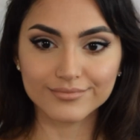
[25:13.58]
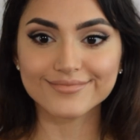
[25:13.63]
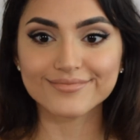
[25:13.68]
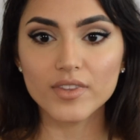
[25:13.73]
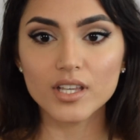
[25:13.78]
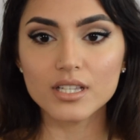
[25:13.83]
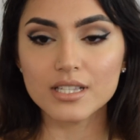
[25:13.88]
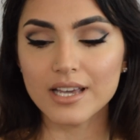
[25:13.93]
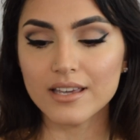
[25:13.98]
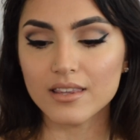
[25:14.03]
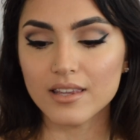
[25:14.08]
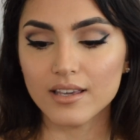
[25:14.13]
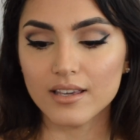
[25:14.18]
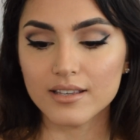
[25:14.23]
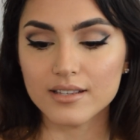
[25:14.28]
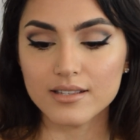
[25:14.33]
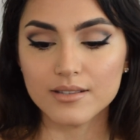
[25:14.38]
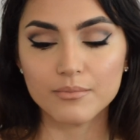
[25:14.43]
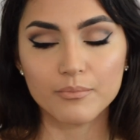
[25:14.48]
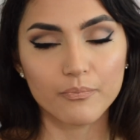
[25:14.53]
This I think
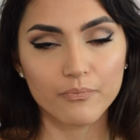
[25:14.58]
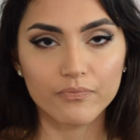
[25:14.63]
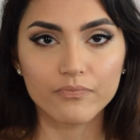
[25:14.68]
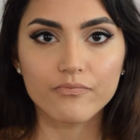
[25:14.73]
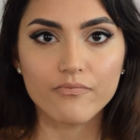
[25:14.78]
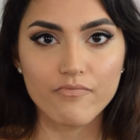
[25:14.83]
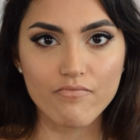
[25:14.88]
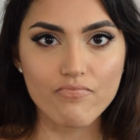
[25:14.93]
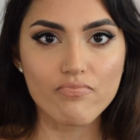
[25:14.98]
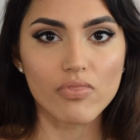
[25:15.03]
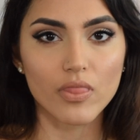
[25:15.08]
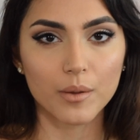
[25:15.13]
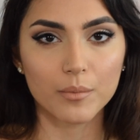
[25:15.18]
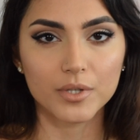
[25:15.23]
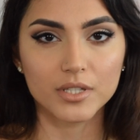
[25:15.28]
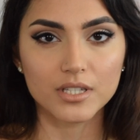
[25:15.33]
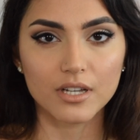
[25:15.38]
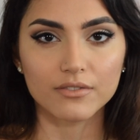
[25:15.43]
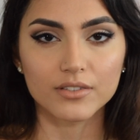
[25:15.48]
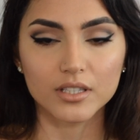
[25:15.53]
is,
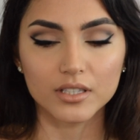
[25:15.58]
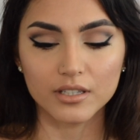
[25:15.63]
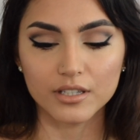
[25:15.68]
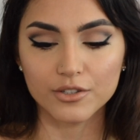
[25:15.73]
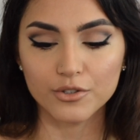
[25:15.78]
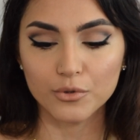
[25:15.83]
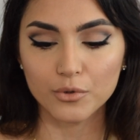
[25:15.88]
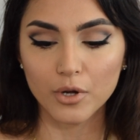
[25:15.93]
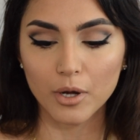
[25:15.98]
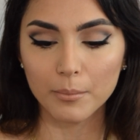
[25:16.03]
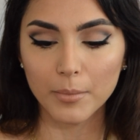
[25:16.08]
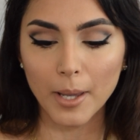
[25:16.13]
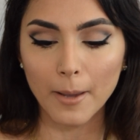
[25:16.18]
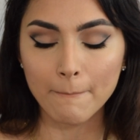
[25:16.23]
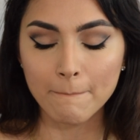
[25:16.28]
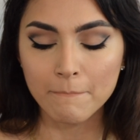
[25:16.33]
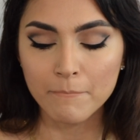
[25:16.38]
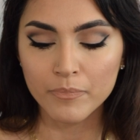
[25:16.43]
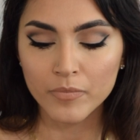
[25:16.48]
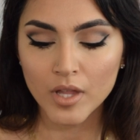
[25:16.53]
definitely nude on me,
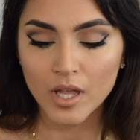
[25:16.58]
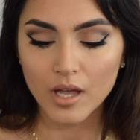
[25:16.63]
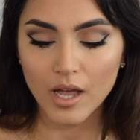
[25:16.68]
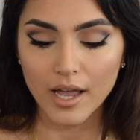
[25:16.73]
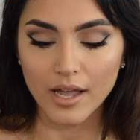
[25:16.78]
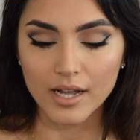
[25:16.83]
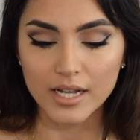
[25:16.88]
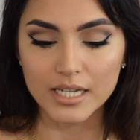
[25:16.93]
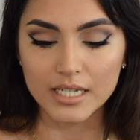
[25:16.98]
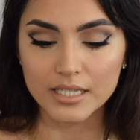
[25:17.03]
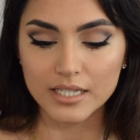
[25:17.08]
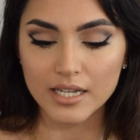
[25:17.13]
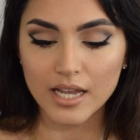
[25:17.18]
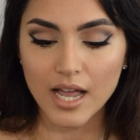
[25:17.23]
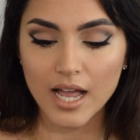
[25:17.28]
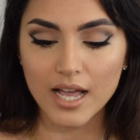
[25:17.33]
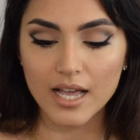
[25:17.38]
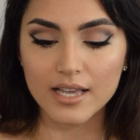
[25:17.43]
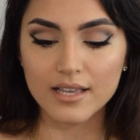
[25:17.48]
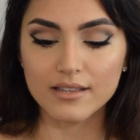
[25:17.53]
and
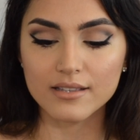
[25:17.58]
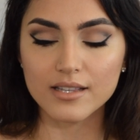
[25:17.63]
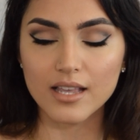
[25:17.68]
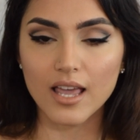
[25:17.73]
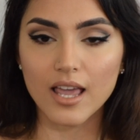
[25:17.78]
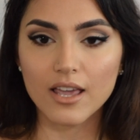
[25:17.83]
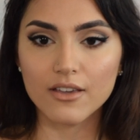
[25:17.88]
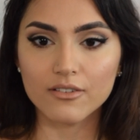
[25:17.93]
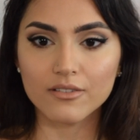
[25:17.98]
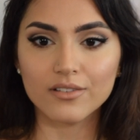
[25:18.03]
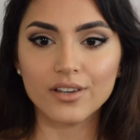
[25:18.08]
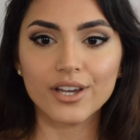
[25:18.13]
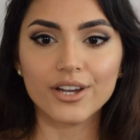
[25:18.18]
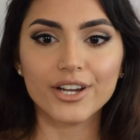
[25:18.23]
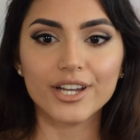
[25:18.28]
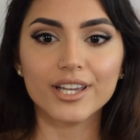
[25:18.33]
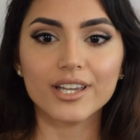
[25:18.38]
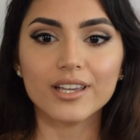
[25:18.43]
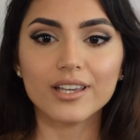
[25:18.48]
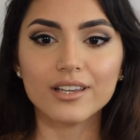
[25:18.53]
has a
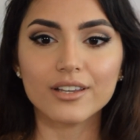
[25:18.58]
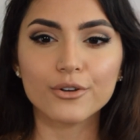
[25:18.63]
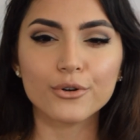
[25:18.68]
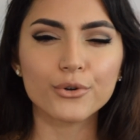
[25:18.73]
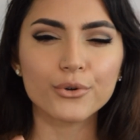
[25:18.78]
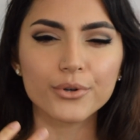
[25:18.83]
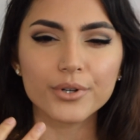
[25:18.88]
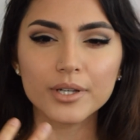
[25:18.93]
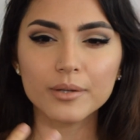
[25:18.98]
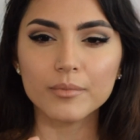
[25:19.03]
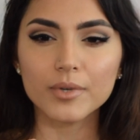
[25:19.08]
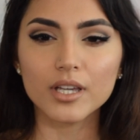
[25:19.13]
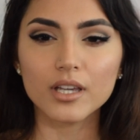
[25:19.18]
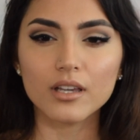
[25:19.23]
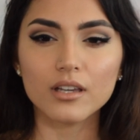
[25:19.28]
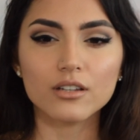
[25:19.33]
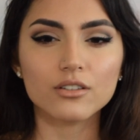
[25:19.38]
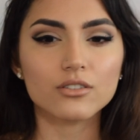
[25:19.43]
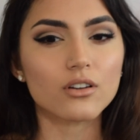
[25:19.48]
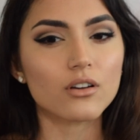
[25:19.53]
very
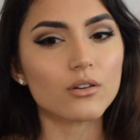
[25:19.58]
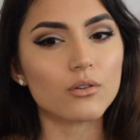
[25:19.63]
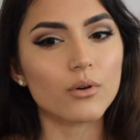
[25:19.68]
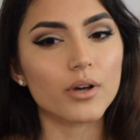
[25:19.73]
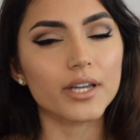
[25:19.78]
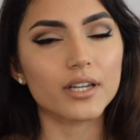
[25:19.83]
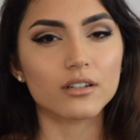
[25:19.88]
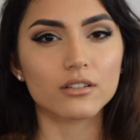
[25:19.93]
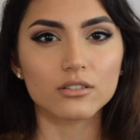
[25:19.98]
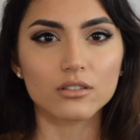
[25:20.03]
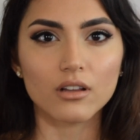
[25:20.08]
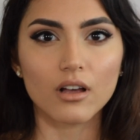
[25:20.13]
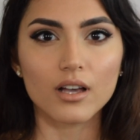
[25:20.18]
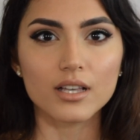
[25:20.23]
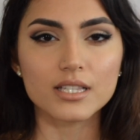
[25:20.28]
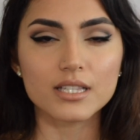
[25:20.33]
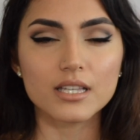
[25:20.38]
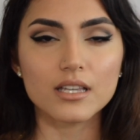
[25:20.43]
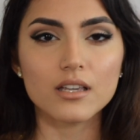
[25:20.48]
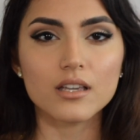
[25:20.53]
creamy, not quite
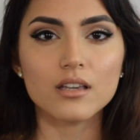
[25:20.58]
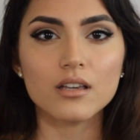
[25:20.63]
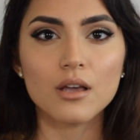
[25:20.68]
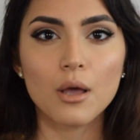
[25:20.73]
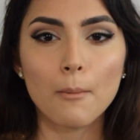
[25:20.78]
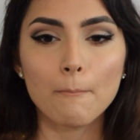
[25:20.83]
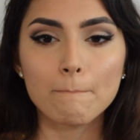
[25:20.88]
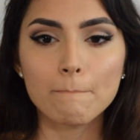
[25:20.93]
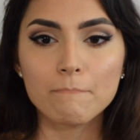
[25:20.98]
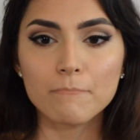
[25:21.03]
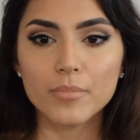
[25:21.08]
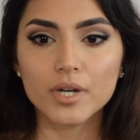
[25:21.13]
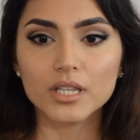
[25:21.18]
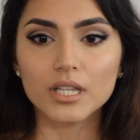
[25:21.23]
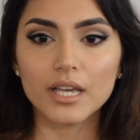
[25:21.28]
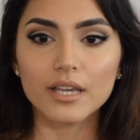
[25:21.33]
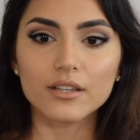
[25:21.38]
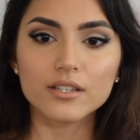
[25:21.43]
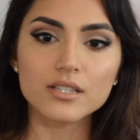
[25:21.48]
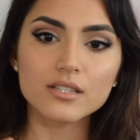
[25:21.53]
glossy, but
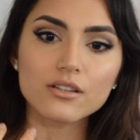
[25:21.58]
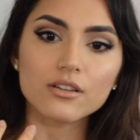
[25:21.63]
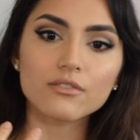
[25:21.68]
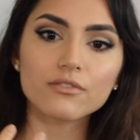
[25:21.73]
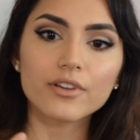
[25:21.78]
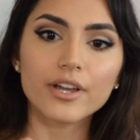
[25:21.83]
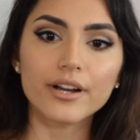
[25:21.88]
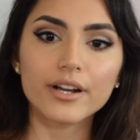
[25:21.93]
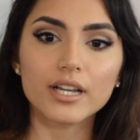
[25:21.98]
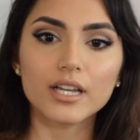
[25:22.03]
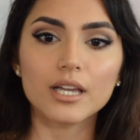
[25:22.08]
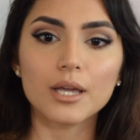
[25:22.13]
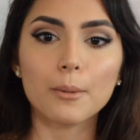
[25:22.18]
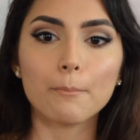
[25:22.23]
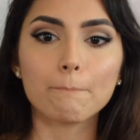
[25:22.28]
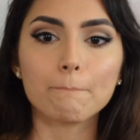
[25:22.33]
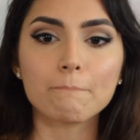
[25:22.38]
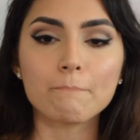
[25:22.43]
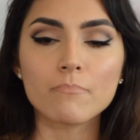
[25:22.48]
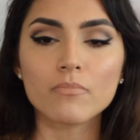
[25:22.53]
like still very
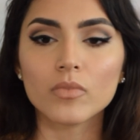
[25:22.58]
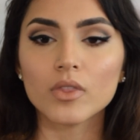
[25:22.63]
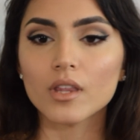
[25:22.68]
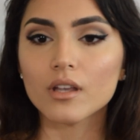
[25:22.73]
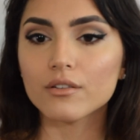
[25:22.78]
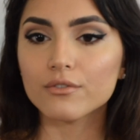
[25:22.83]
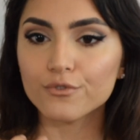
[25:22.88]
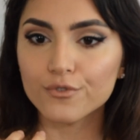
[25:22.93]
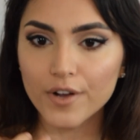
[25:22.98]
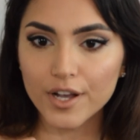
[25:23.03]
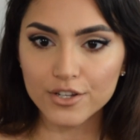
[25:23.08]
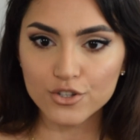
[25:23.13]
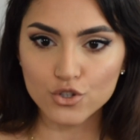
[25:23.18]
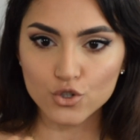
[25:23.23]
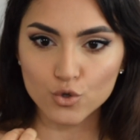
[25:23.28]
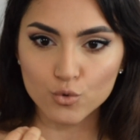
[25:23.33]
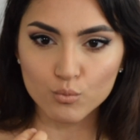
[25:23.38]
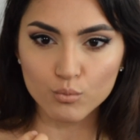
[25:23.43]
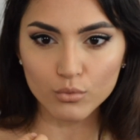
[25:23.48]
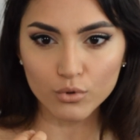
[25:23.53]

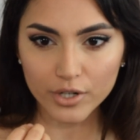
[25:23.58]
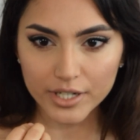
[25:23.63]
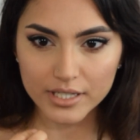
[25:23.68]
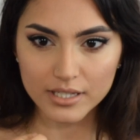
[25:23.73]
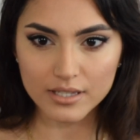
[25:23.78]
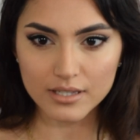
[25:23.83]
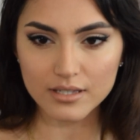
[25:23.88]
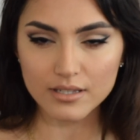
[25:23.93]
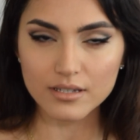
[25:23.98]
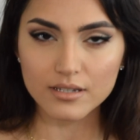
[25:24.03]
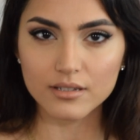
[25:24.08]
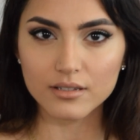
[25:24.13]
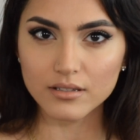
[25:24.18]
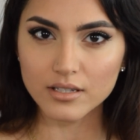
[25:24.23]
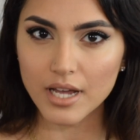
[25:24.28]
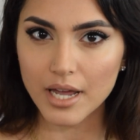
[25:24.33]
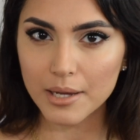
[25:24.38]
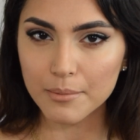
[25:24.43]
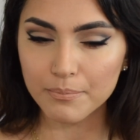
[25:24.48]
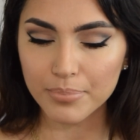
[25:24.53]
fresh, moist
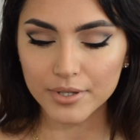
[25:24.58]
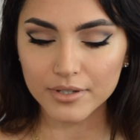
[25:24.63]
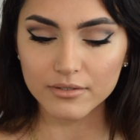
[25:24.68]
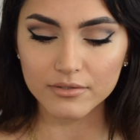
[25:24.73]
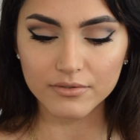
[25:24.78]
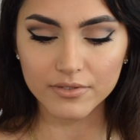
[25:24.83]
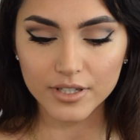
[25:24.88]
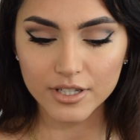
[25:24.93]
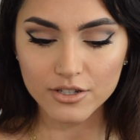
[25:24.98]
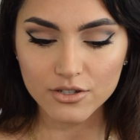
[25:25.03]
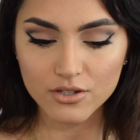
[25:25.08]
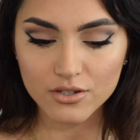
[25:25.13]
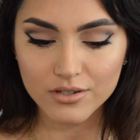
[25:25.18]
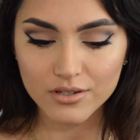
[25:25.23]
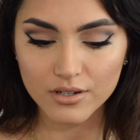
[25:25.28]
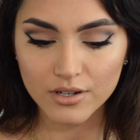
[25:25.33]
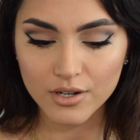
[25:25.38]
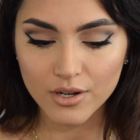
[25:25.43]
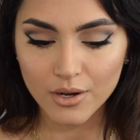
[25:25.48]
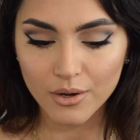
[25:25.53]
type
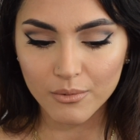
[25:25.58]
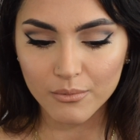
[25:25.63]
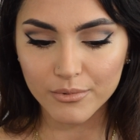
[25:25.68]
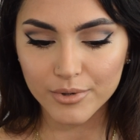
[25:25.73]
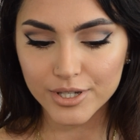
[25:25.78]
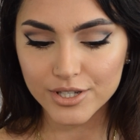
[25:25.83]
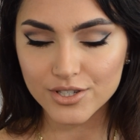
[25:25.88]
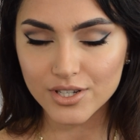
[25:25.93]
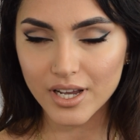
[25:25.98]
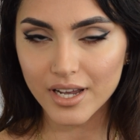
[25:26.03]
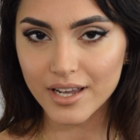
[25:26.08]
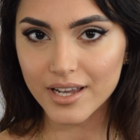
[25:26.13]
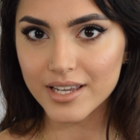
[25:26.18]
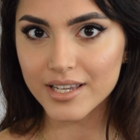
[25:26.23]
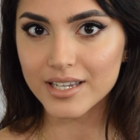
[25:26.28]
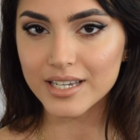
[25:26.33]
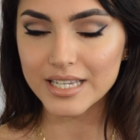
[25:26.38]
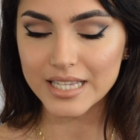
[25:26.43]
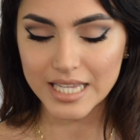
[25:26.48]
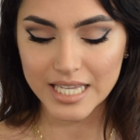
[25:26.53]
finish, which I
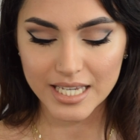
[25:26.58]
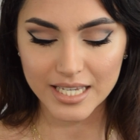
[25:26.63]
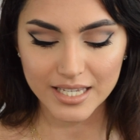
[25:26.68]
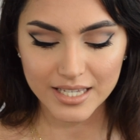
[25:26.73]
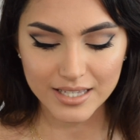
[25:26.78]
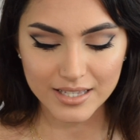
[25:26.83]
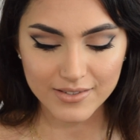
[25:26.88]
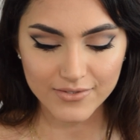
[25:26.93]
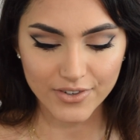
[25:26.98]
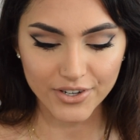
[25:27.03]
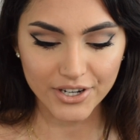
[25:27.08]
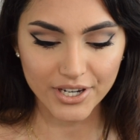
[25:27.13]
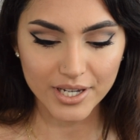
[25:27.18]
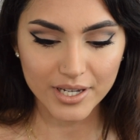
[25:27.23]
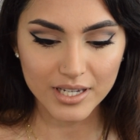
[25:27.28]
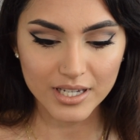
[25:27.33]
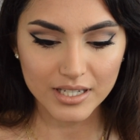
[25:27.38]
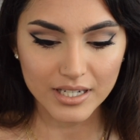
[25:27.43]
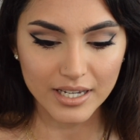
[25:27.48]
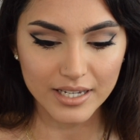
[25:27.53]
think is very
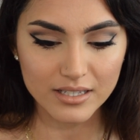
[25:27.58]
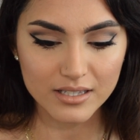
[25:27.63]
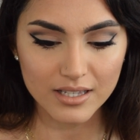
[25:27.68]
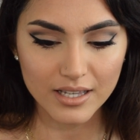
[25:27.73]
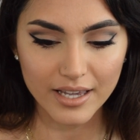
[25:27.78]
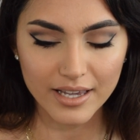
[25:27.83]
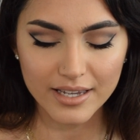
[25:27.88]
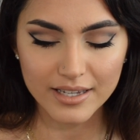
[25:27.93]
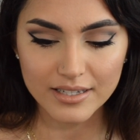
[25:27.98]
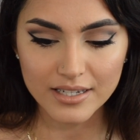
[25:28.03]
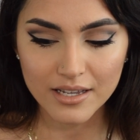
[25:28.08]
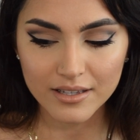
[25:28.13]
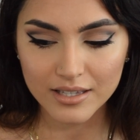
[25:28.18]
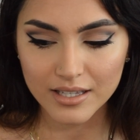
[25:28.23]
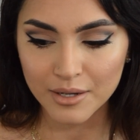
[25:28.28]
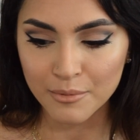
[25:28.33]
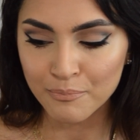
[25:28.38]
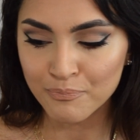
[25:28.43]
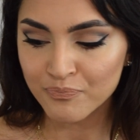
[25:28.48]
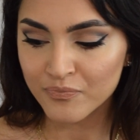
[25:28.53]
nice and
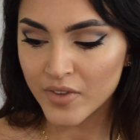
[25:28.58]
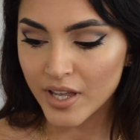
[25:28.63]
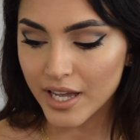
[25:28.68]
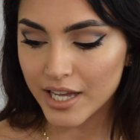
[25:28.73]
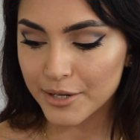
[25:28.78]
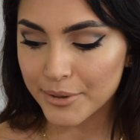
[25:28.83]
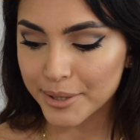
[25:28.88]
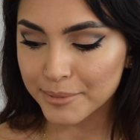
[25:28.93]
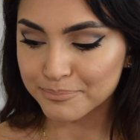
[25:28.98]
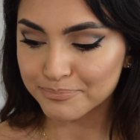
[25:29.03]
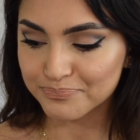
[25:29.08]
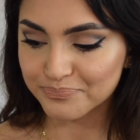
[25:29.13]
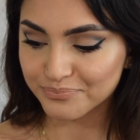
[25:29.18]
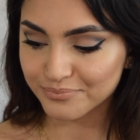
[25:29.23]
healthy. Anyway,